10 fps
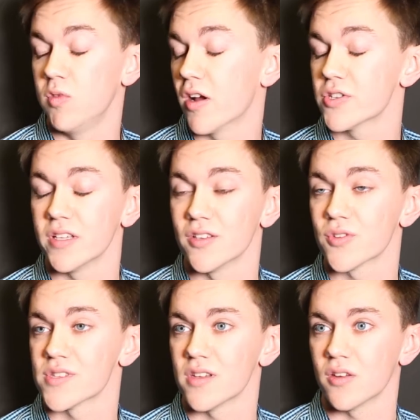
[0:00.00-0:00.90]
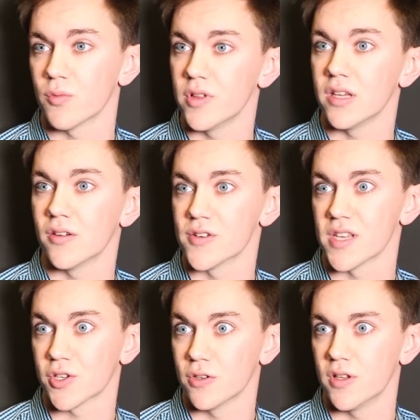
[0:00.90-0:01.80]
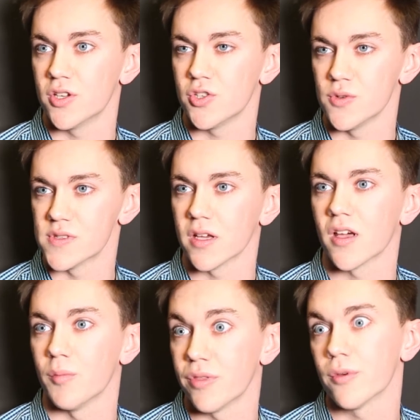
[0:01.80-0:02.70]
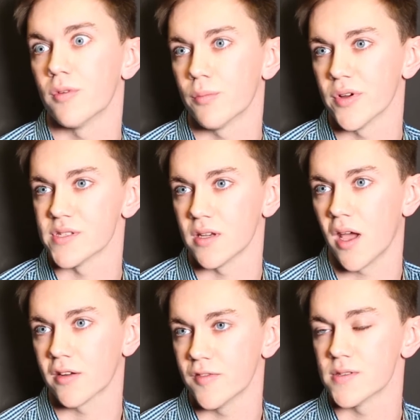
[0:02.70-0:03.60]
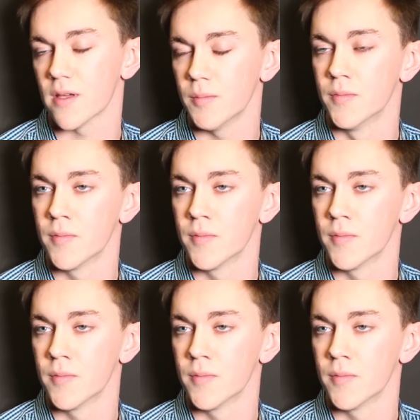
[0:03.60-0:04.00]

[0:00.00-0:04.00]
largely interested in really intersectional issues that come through in prison activism.